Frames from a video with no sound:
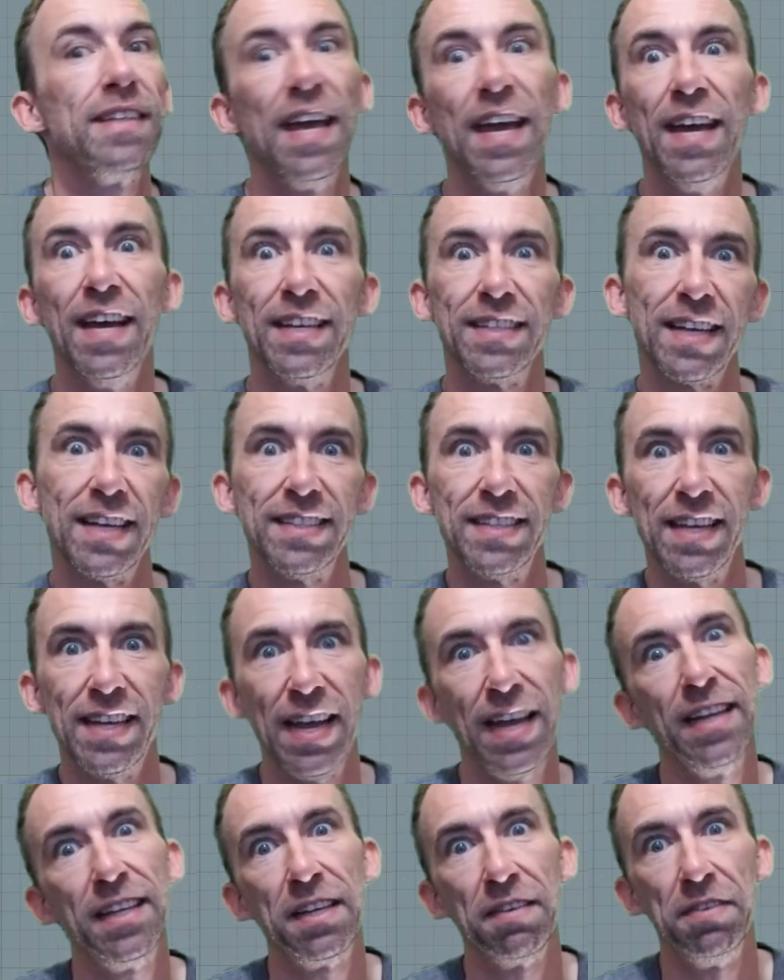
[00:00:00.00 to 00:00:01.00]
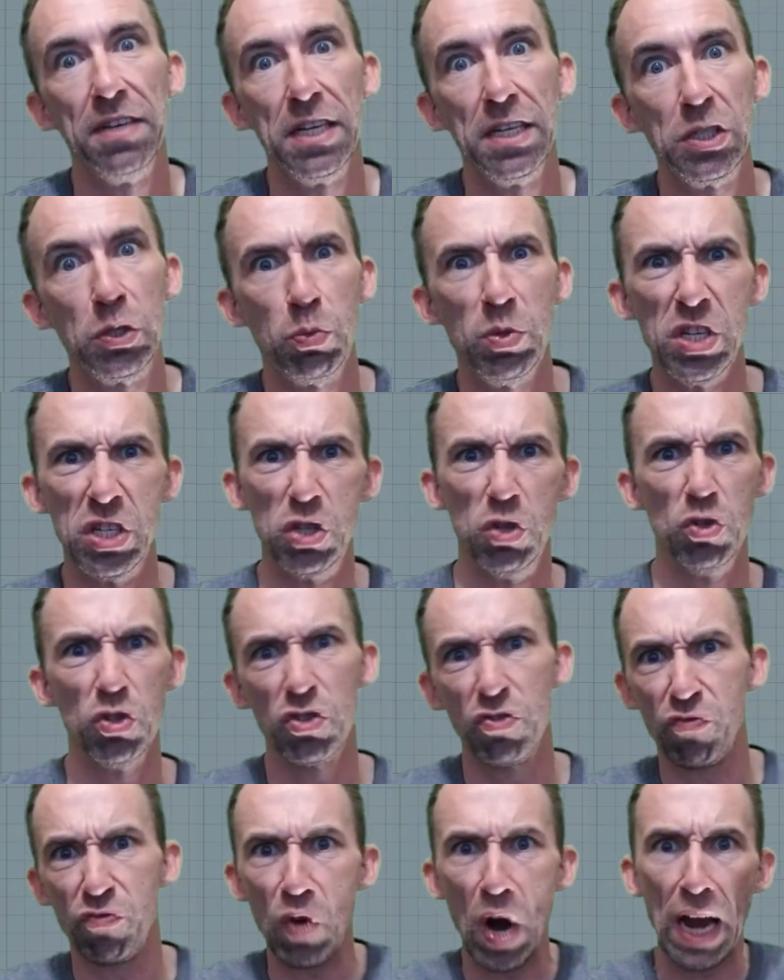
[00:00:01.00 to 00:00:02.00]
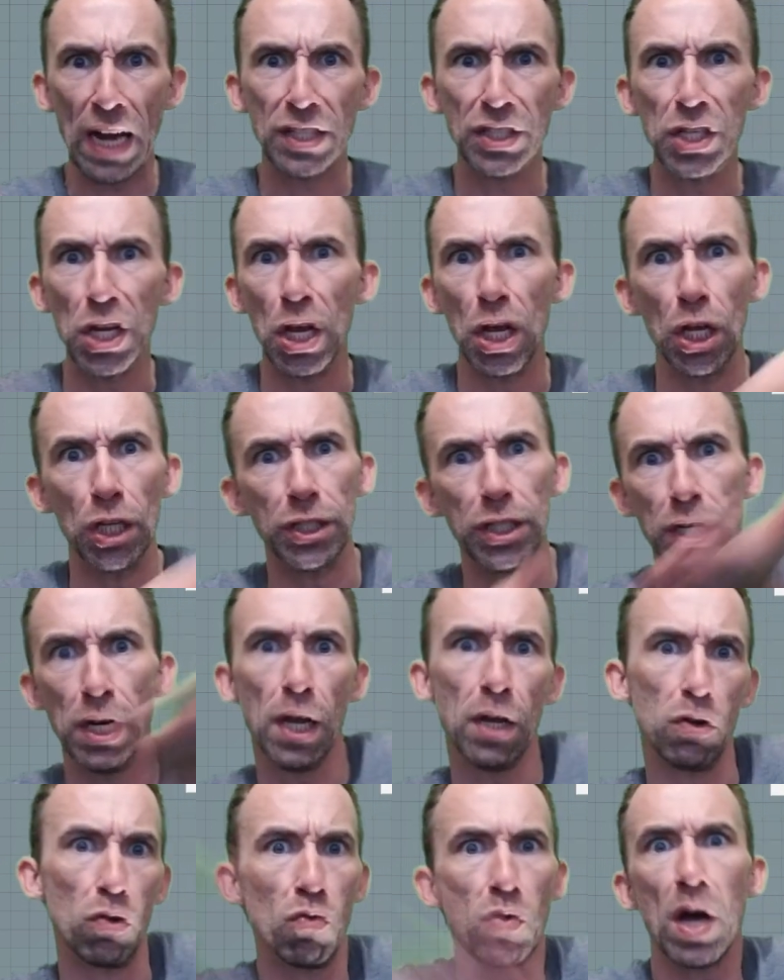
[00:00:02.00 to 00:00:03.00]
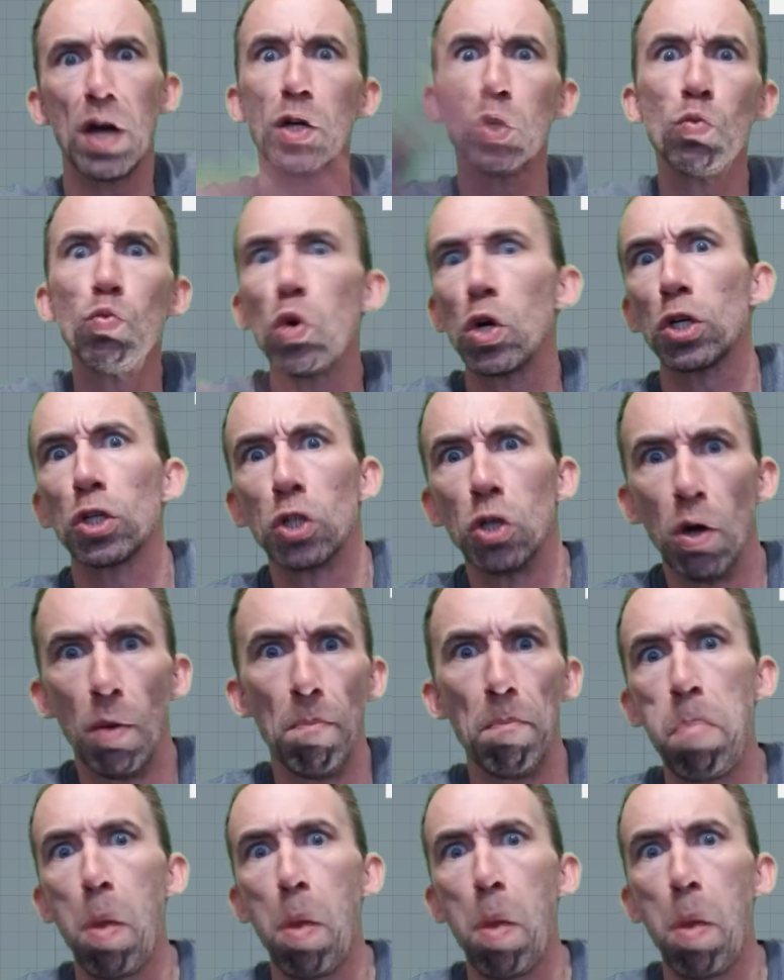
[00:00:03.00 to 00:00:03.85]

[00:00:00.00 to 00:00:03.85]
Yes, I said eighth of an inch. We use fractions, and I know how to work.